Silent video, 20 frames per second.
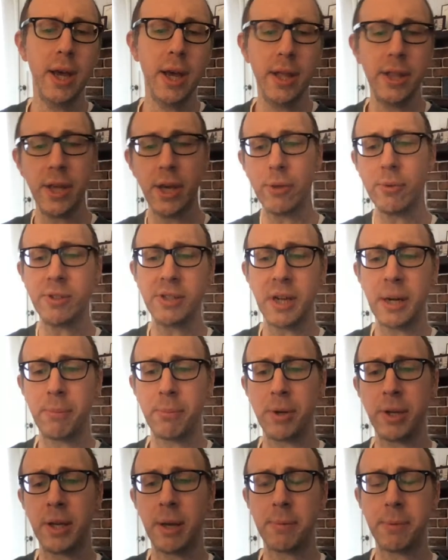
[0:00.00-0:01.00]
The other reason I
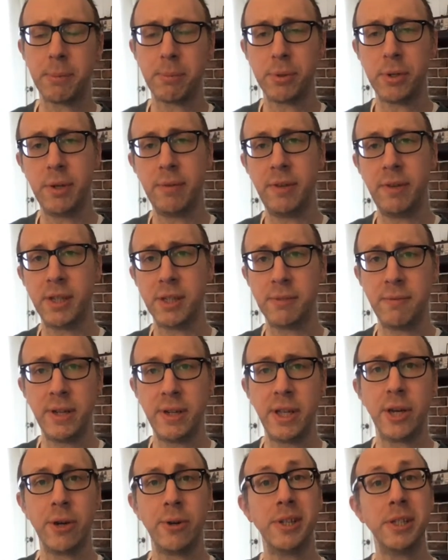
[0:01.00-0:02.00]
bring up the previous
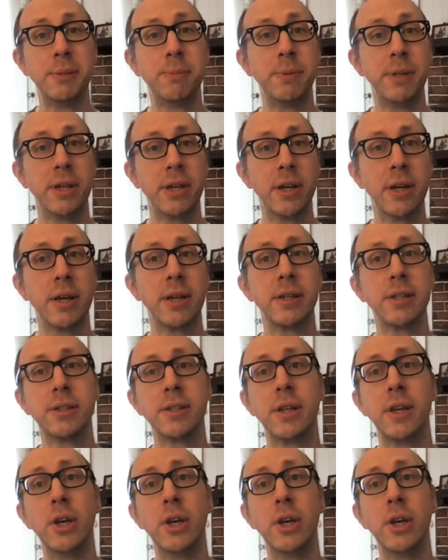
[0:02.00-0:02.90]
video is because